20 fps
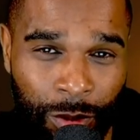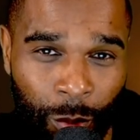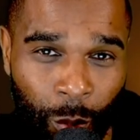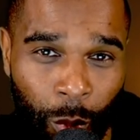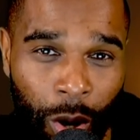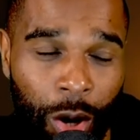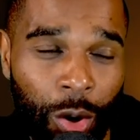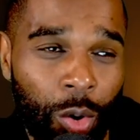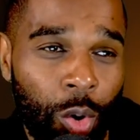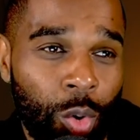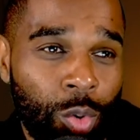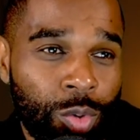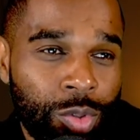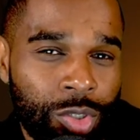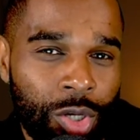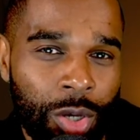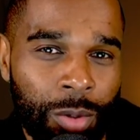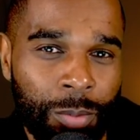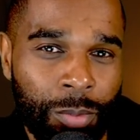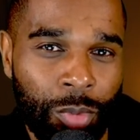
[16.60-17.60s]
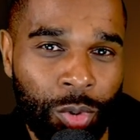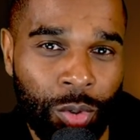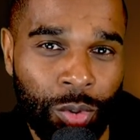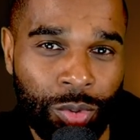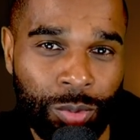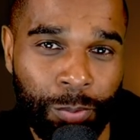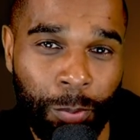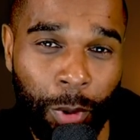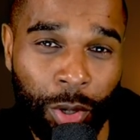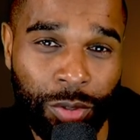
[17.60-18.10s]
Well, Auto
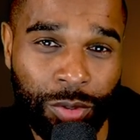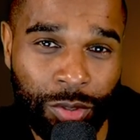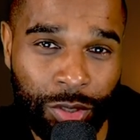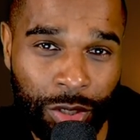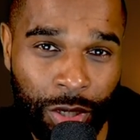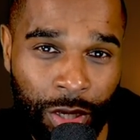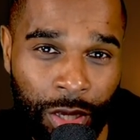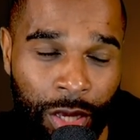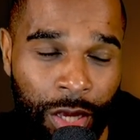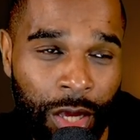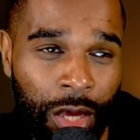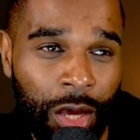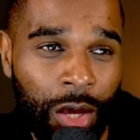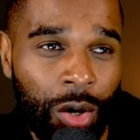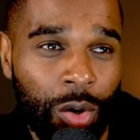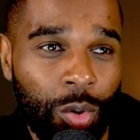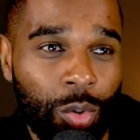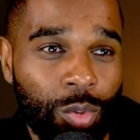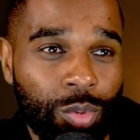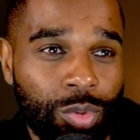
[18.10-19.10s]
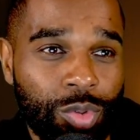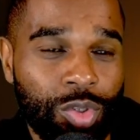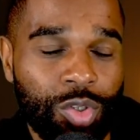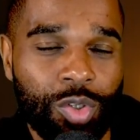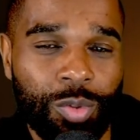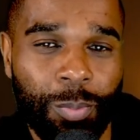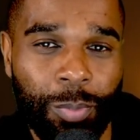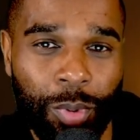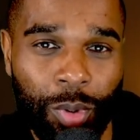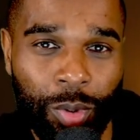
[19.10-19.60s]
Motor und
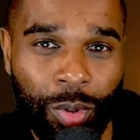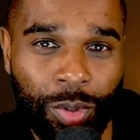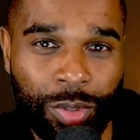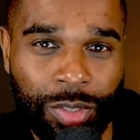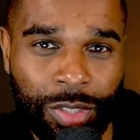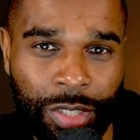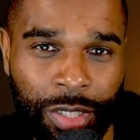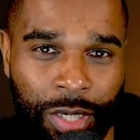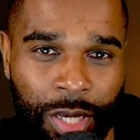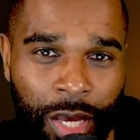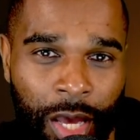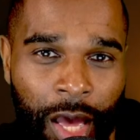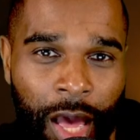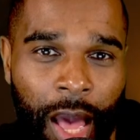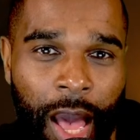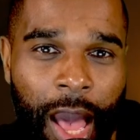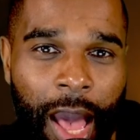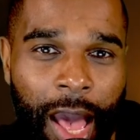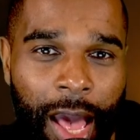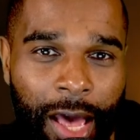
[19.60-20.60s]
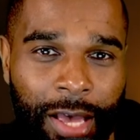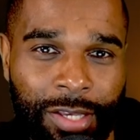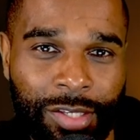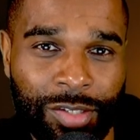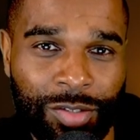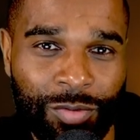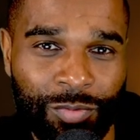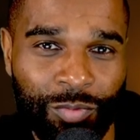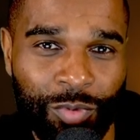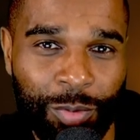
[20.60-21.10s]
Sport
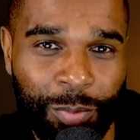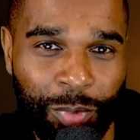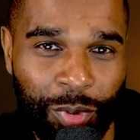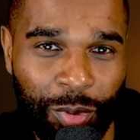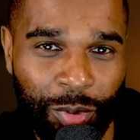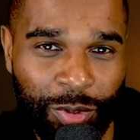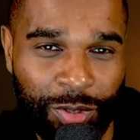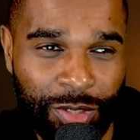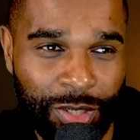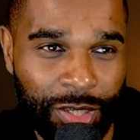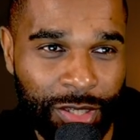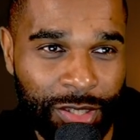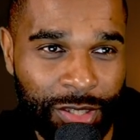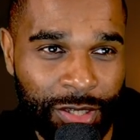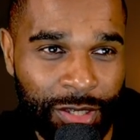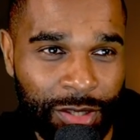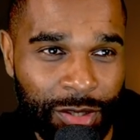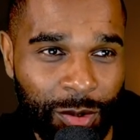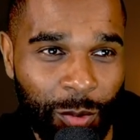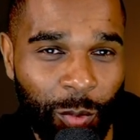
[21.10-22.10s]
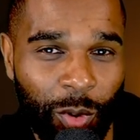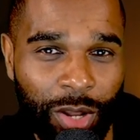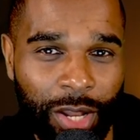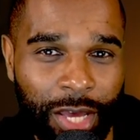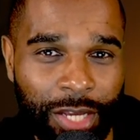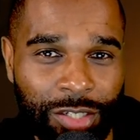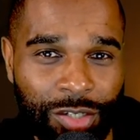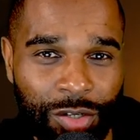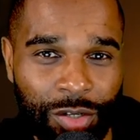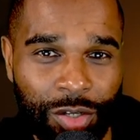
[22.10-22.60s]
has reported that one
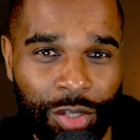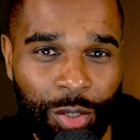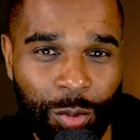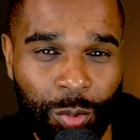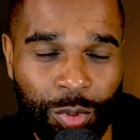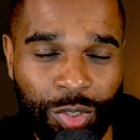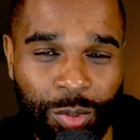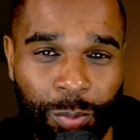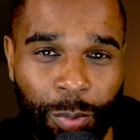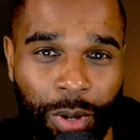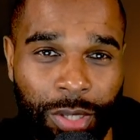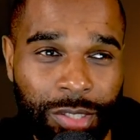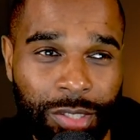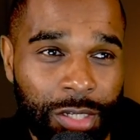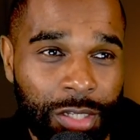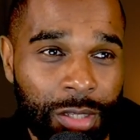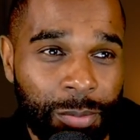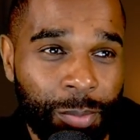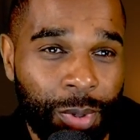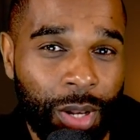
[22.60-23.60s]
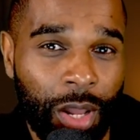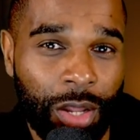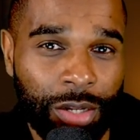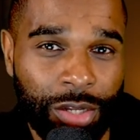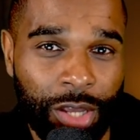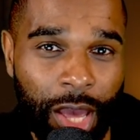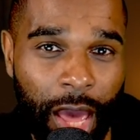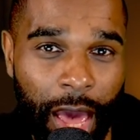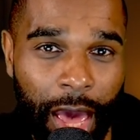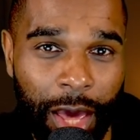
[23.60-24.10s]
Adrian Newey was spotted at the
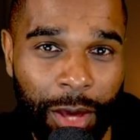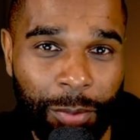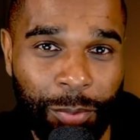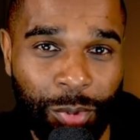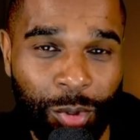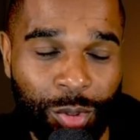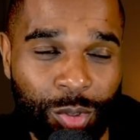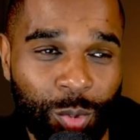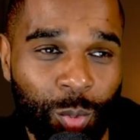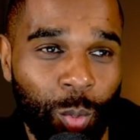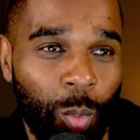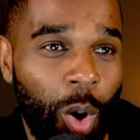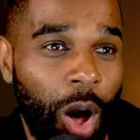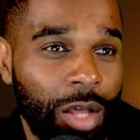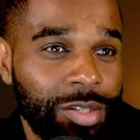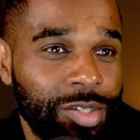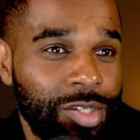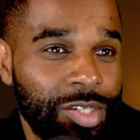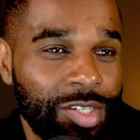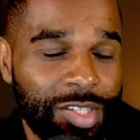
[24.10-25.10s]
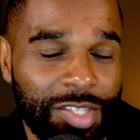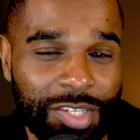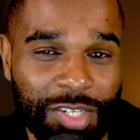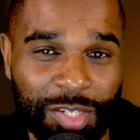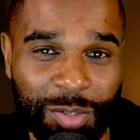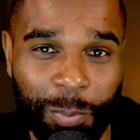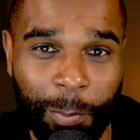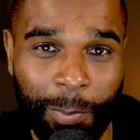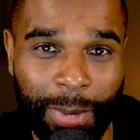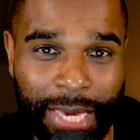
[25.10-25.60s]
Bologna airport. What does
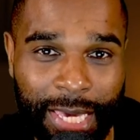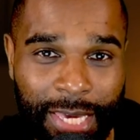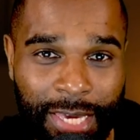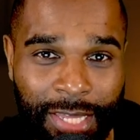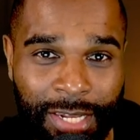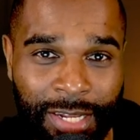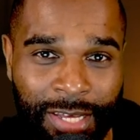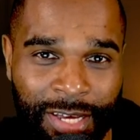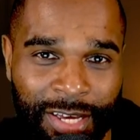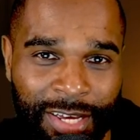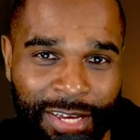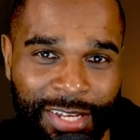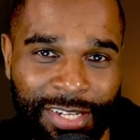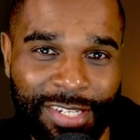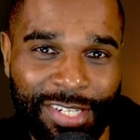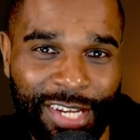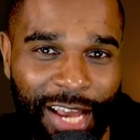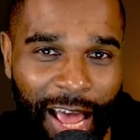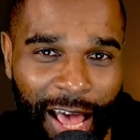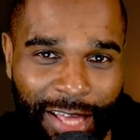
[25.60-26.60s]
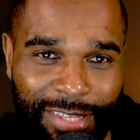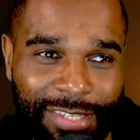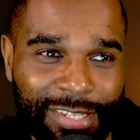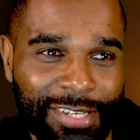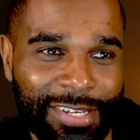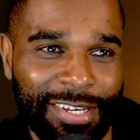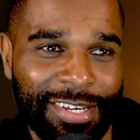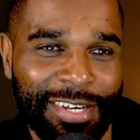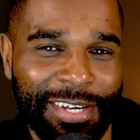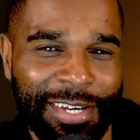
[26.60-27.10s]
this mean, chat?